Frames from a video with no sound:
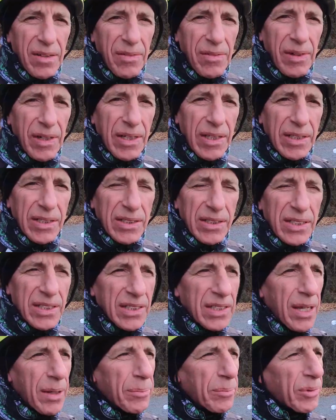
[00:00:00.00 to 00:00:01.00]
Well, it's
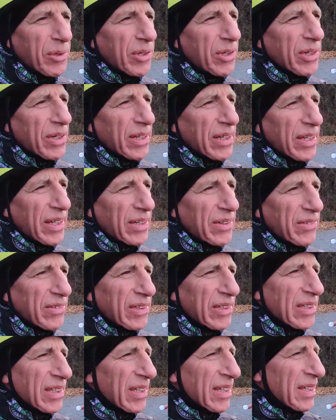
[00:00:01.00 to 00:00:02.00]
December here
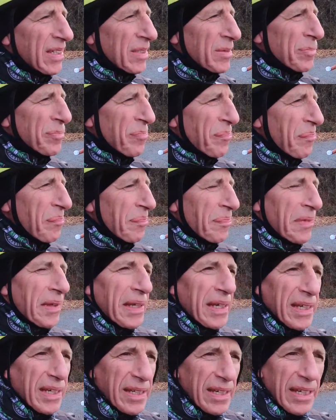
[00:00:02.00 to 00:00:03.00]
in
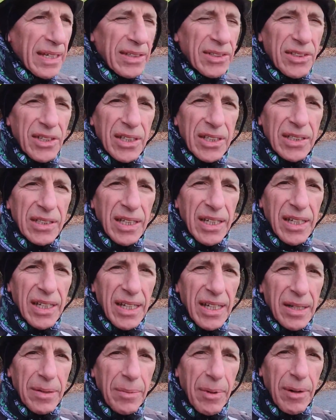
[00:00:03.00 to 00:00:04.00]
Kingston,
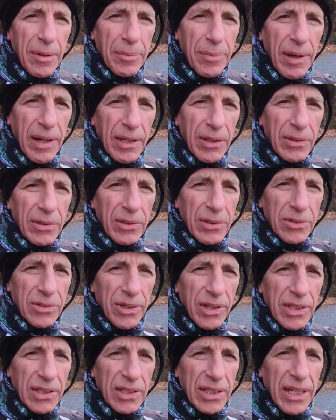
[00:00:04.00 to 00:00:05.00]
and I'm out on my local
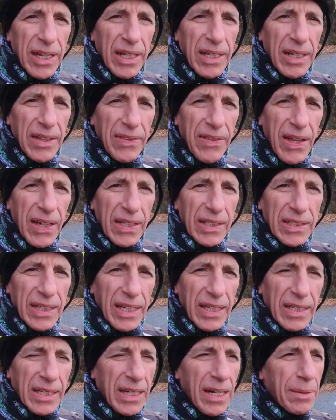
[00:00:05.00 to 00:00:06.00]
trail today, and I thought I'd
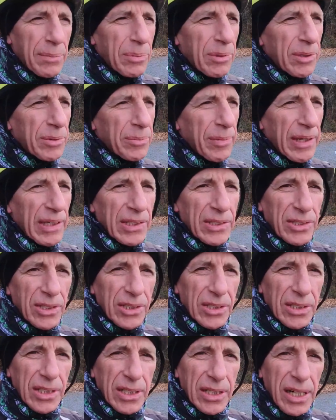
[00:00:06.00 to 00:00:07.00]
take a couple of minutes
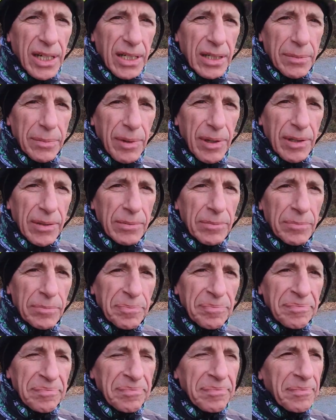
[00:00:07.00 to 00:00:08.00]
just to talk about
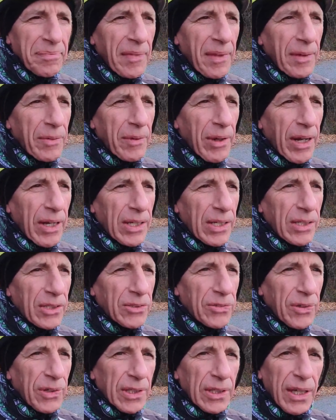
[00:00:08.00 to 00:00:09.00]
what I
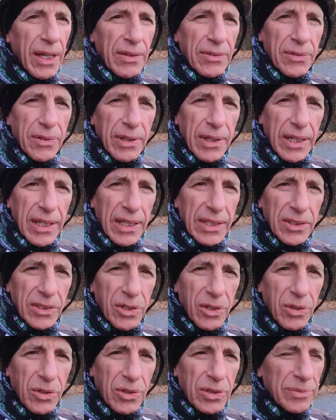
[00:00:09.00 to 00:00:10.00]
use for gloves when it gets
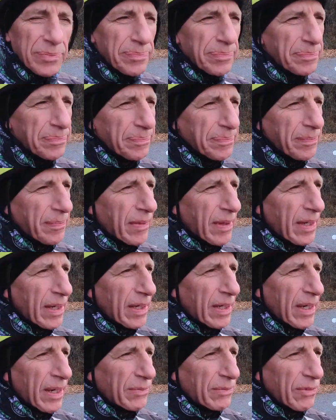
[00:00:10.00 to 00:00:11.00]
cold.
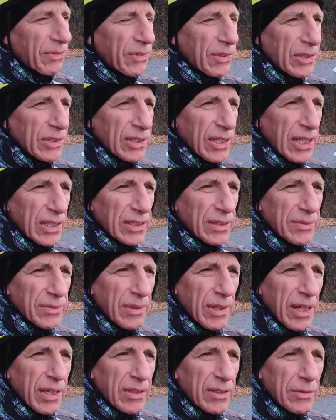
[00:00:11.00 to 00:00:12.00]
I have a few sets of
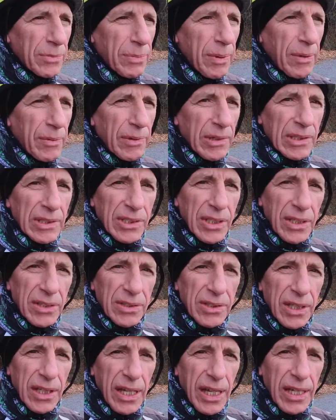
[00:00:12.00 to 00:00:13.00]
gloves, but when it
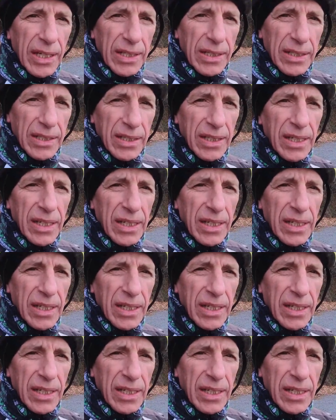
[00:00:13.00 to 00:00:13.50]
starts to get